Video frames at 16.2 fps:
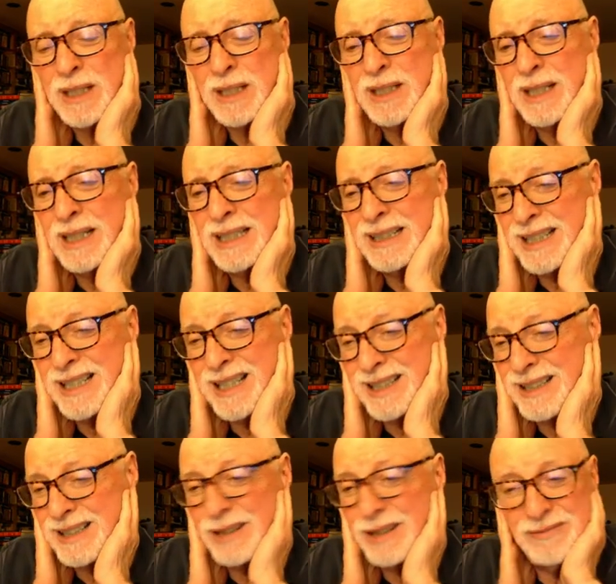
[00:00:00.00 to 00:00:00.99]
uh, is it
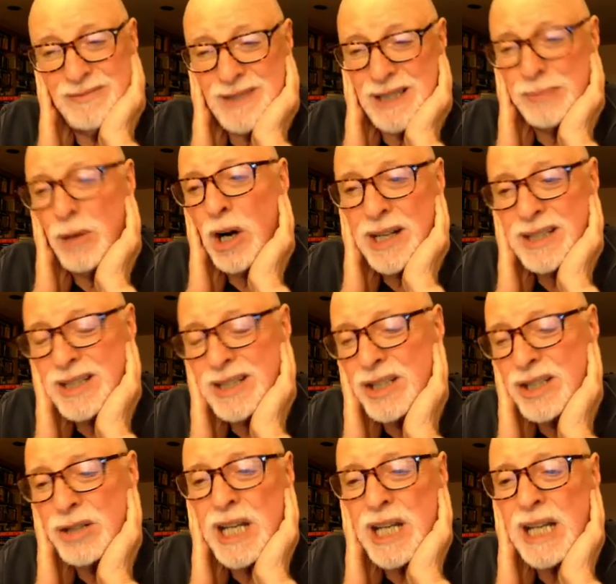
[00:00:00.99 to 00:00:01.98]
smart
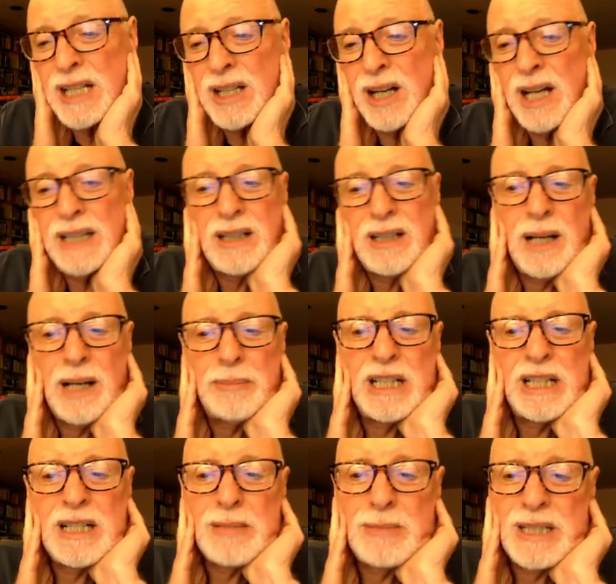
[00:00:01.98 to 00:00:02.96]
to take on
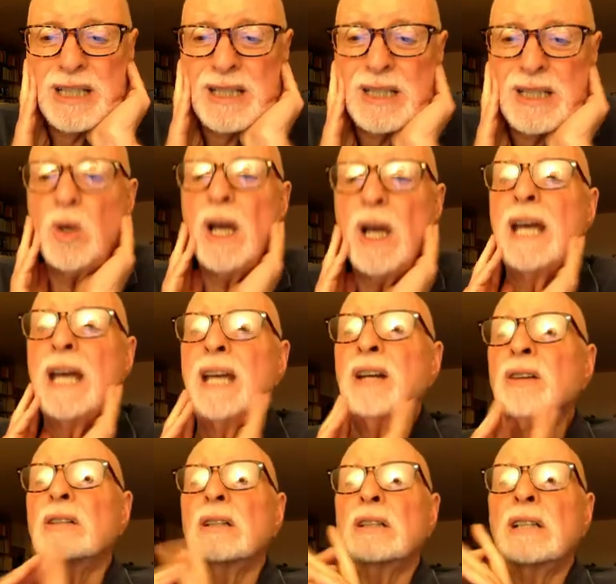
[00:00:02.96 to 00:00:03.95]
communism in this way?
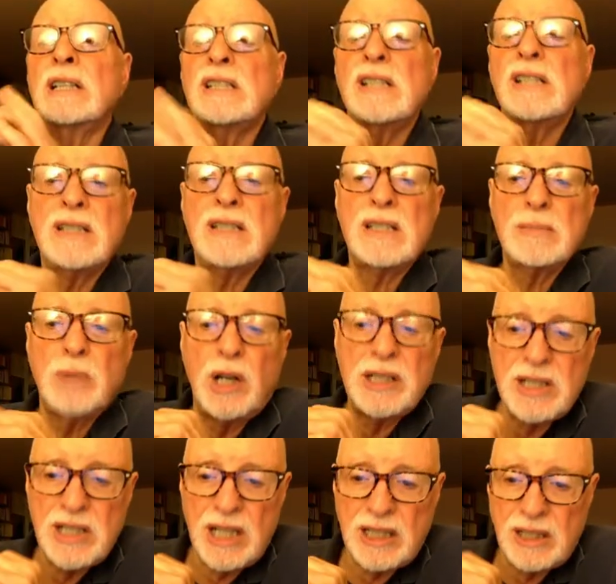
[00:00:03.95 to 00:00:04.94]
Or is it smart
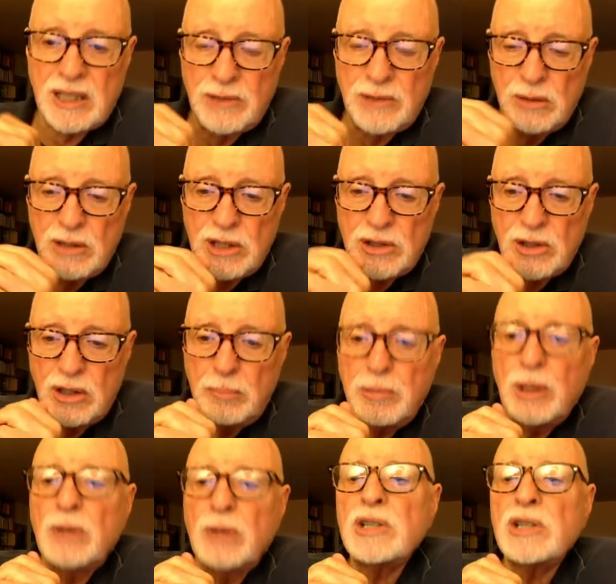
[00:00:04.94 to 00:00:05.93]
to take the view that you'll
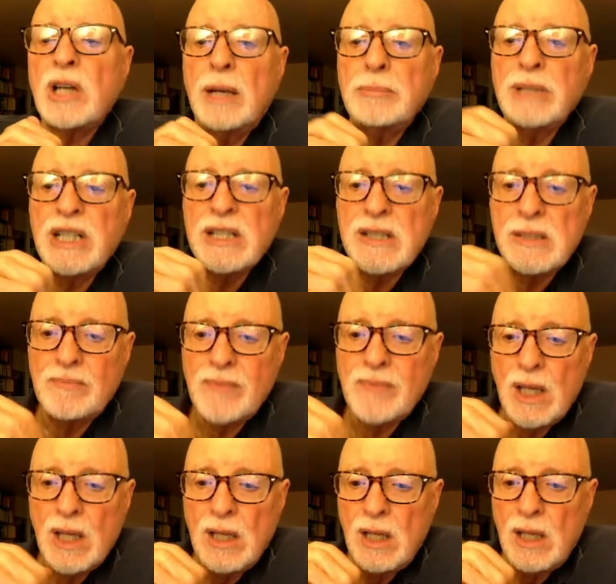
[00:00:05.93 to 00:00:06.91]
oppose communism
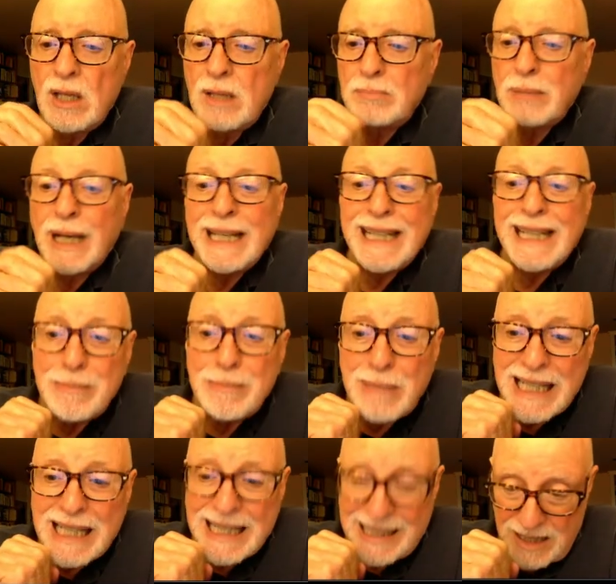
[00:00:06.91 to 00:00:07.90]
by any
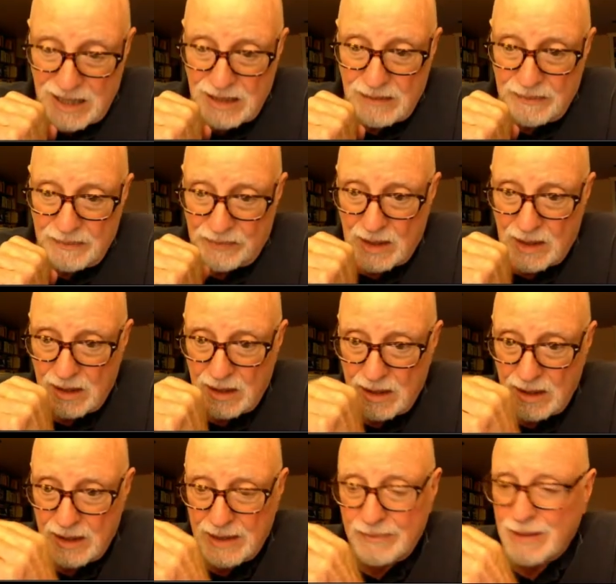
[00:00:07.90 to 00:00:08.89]
means?
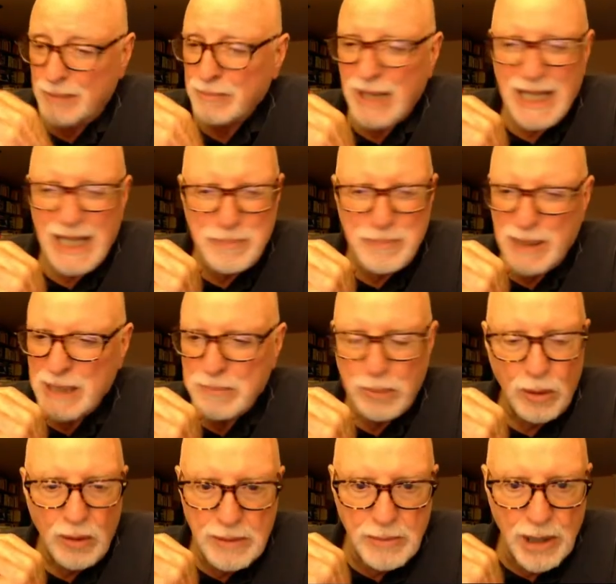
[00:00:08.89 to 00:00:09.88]
Um, many
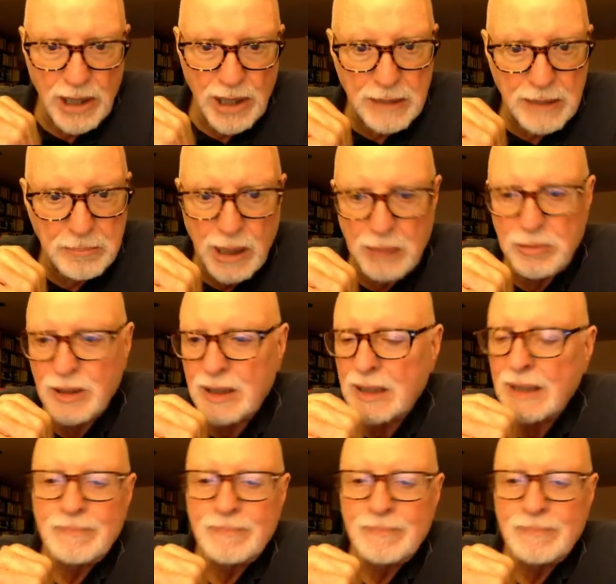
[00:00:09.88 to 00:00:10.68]
people, American public,